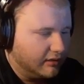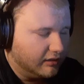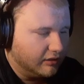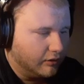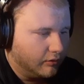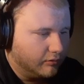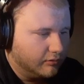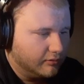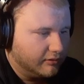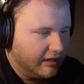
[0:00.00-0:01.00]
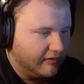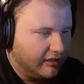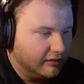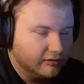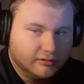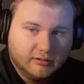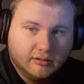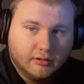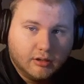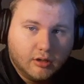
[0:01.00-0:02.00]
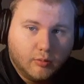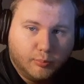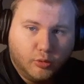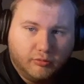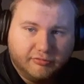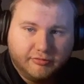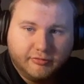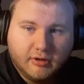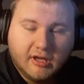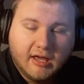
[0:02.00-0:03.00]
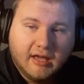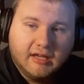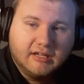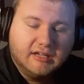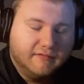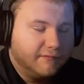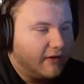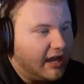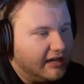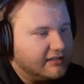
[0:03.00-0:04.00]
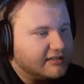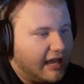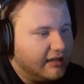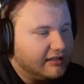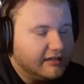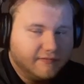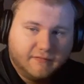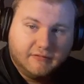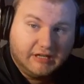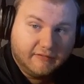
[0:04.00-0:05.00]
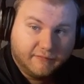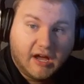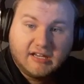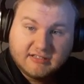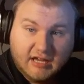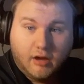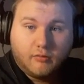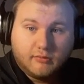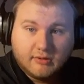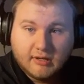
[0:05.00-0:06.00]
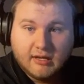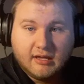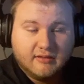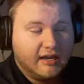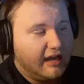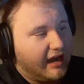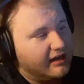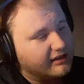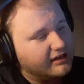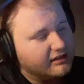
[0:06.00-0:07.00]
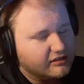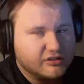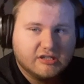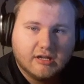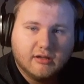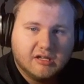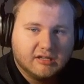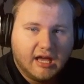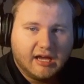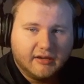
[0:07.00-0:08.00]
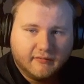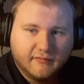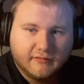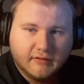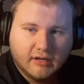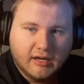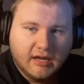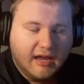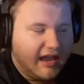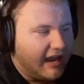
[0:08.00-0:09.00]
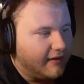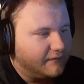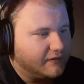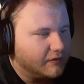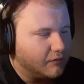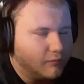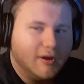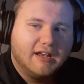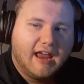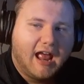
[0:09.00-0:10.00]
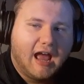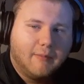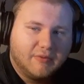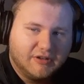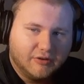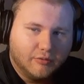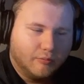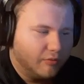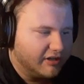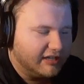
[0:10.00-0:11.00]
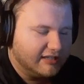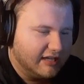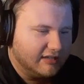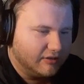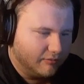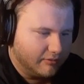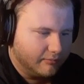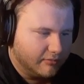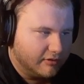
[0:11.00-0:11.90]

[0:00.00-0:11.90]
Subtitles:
You know, and then, poof. He finds out that Anakin is still alive. After what happened to him, what he did to him.